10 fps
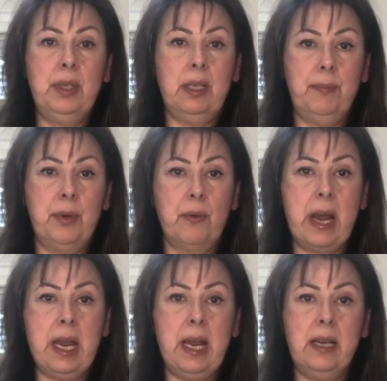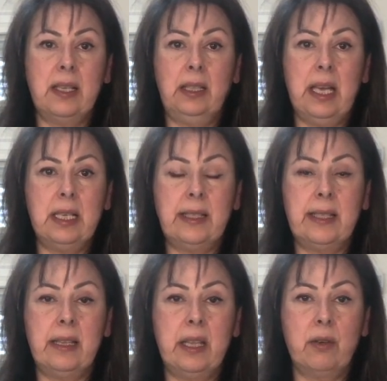dip your eggs, and let it
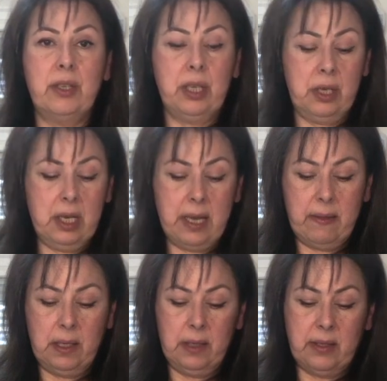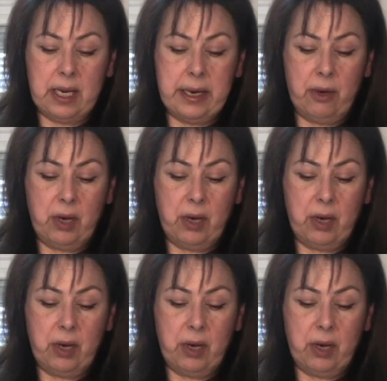sit there until you get the desired